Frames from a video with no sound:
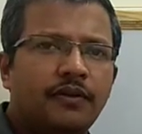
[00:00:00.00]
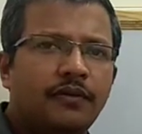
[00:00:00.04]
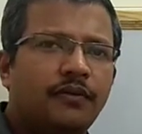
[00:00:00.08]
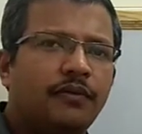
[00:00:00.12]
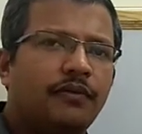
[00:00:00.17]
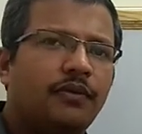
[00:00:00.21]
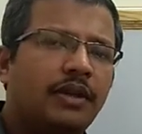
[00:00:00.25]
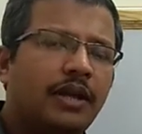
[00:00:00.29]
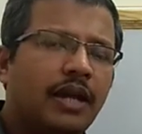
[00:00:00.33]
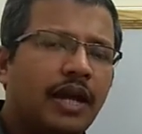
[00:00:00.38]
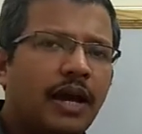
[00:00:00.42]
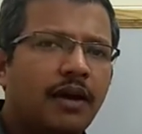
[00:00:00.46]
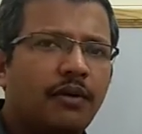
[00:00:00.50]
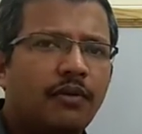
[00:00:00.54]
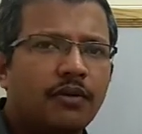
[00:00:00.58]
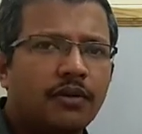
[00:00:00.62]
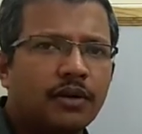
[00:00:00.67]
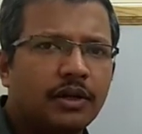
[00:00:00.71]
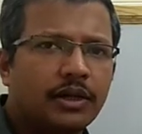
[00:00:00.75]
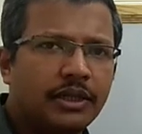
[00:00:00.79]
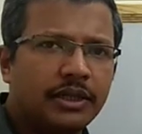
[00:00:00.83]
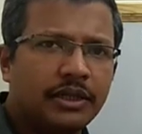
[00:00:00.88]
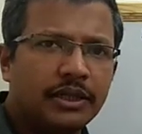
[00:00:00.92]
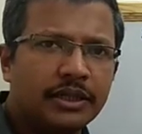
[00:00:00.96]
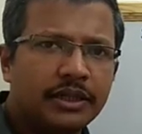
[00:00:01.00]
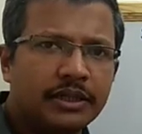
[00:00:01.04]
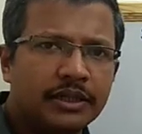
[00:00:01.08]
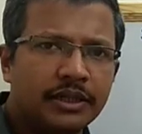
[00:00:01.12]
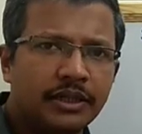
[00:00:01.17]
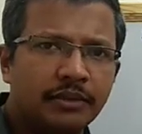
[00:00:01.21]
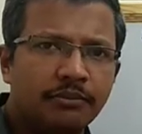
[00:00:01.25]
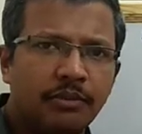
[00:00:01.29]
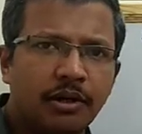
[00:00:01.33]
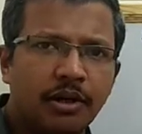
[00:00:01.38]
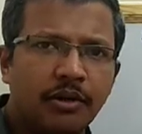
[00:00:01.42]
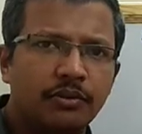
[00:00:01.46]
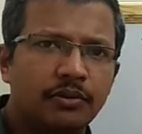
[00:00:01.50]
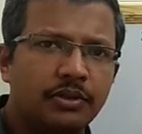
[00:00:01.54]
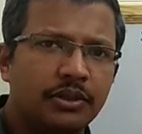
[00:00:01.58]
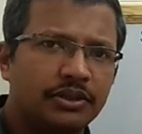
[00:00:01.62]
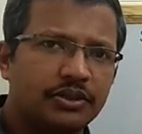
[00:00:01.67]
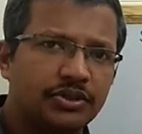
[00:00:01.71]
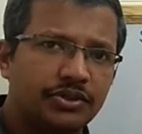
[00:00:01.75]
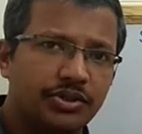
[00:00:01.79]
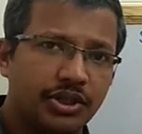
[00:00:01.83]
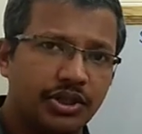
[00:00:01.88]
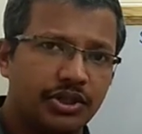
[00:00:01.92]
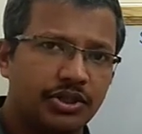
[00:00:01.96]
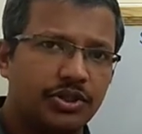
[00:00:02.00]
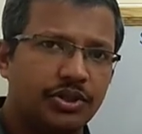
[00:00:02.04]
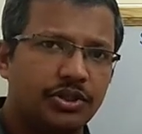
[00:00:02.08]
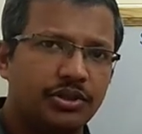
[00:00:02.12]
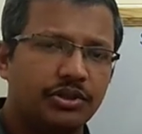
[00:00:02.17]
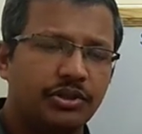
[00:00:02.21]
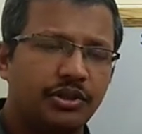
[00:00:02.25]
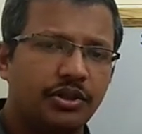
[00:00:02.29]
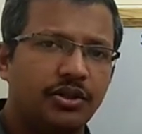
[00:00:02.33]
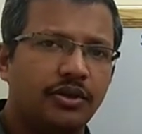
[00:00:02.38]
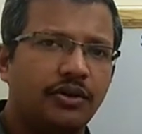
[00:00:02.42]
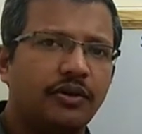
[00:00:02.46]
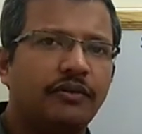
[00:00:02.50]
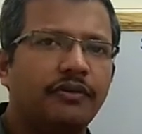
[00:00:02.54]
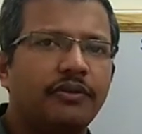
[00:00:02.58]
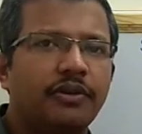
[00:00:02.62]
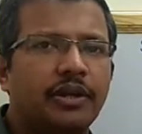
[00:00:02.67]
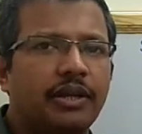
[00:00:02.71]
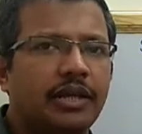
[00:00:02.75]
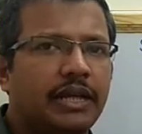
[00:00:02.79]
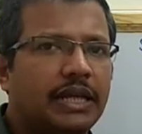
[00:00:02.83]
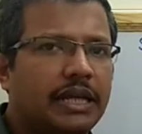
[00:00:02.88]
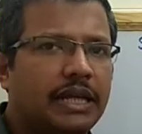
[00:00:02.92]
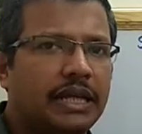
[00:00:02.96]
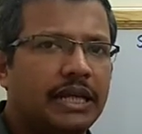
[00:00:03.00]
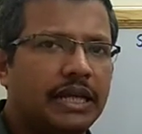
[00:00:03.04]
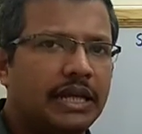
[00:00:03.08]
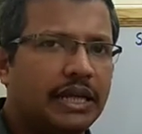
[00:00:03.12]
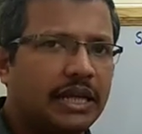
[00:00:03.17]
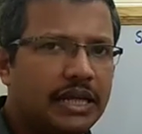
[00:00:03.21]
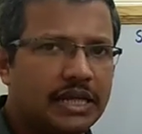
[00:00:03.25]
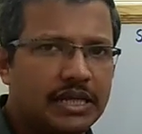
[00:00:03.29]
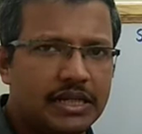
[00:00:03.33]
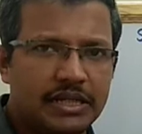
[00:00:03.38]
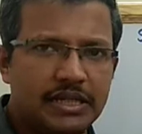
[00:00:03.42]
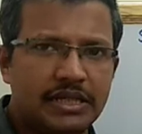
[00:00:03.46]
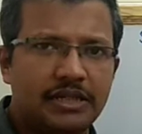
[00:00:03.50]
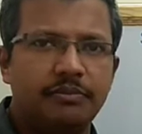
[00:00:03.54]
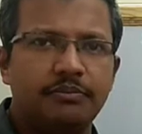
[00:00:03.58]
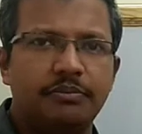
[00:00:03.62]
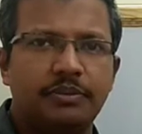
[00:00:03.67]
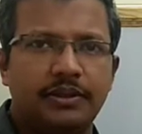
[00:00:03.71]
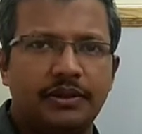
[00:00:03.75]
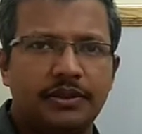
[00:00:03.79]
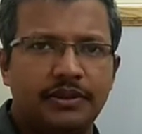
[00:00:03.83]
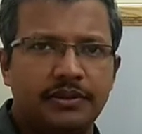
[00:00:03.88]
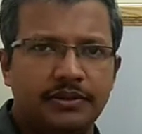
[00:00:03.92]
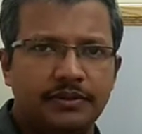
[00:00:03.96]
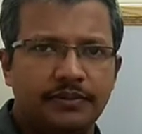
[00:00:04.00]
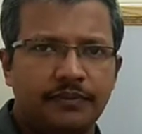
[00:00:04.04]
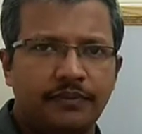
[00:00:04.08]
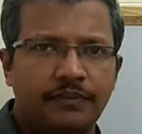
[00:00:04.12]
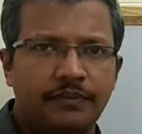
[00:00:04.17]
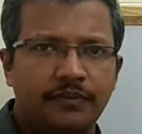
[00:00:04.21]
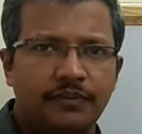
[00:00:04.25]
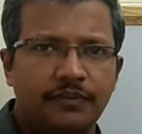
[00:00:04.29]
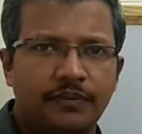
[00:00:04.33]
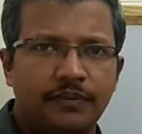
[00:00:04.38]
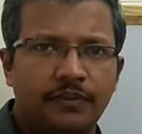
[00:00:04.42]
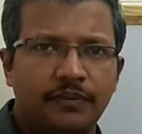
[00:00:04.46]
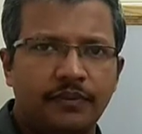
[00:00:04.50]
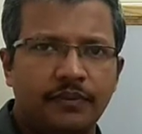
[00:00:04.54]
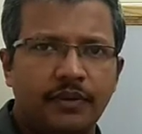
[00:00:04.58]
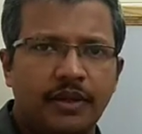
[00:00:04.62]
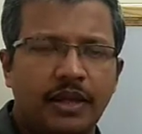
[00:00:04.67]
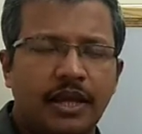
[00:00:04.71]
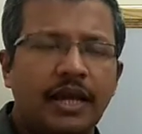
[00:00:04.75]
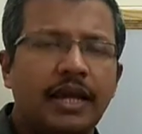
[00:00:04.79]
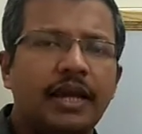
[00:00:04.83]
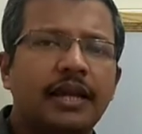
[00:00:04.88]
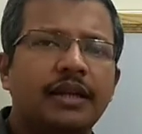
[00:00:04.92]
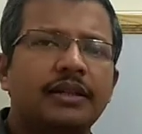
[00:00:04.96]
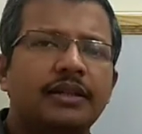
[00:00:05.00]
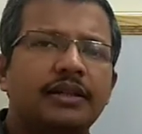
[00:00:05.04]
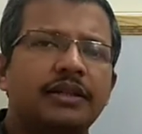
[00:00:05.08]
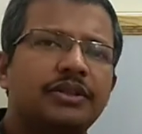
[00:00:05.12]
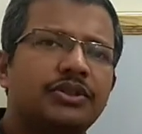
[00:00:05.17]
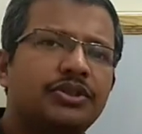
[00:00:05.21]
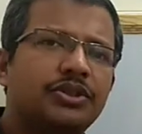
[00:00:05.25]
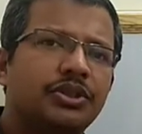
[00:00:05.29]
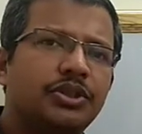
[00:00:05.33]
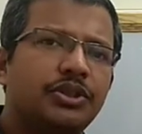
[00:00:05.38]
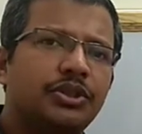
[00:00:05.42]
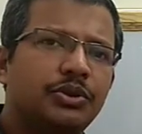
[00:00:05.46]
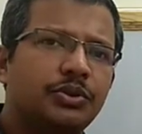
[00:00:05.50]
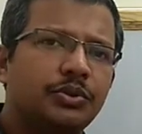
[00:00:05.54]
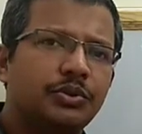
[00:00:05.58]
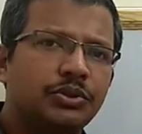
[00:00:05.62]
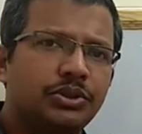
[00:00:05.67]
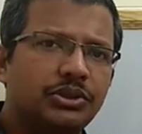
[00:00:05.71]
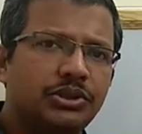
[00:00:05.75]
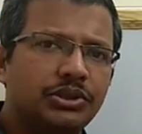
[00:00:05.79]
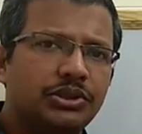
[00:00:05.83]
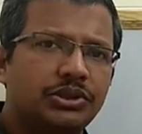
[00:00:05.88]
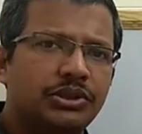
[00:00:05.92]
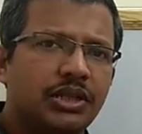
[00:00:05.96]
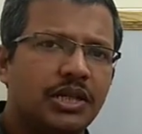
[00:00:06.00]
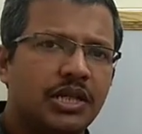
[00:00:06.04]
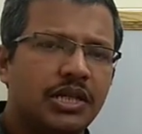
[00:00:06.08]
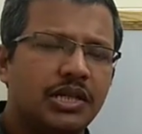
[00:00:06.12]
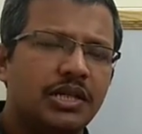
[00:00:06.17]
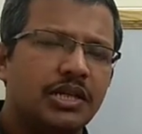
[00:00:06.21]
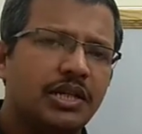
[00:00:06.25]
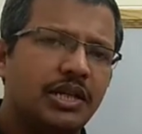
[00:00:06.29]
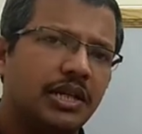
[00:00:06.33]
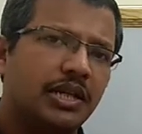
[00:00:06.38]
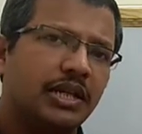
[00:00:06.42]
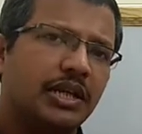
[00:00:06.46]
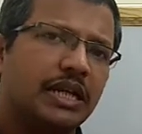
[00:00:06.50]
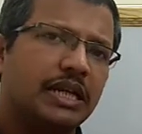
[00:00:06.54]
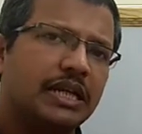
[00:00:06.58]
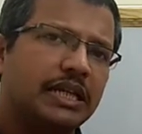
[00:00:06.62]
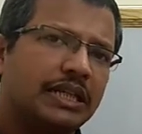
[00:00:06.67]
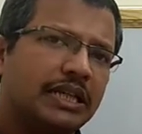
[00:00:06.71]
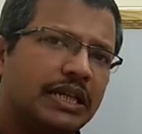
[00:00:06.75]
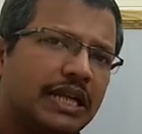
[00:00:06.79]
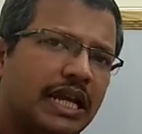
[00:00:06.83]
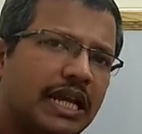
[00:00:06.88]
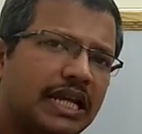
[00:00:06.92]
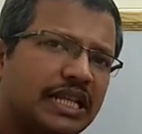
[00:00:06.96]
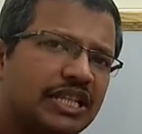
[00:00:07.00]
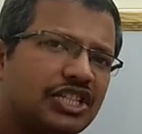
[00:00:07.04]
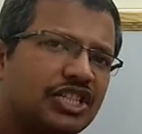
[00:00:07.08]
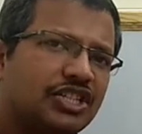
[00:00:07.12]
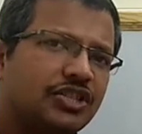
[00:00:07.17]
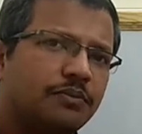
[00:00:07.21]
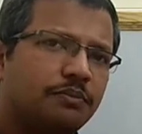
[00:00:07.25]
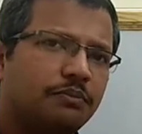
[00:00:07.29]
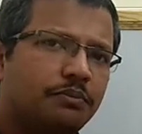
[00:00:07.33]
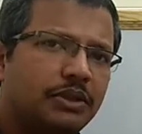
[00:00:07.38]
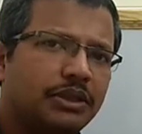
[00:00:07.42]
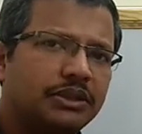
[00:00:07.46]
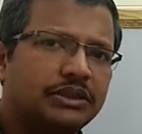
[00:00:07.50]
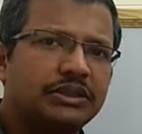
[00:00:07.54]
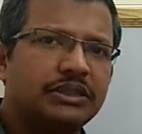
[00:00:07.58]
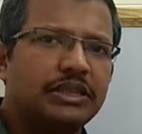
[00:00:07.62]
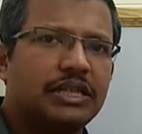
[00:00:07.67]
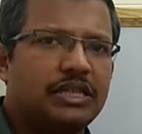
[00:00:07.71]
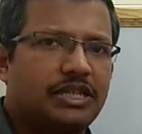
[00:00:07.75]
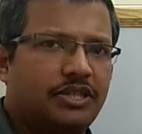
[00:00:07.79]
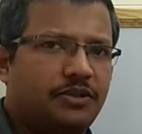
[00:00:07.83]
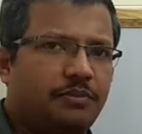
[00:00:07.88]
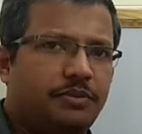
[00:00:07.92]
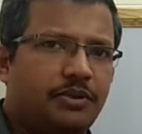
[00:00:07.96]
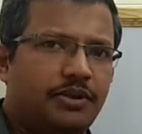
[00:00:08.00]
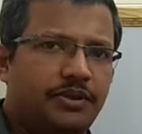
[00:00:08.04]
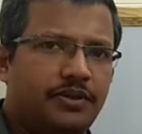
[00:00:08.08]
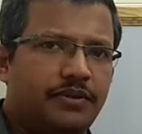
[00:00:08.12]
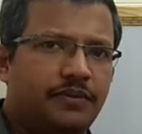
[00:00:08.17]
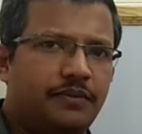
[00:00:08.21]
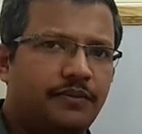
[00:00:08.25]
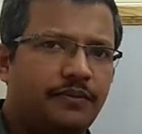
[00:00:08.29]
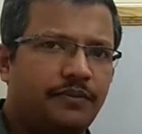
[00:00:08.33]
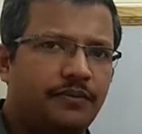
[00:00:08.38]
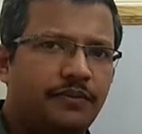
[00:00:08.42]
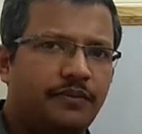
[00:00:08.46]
we have already learned about the structure of NAD plus and its reduced state NADH plus H plus.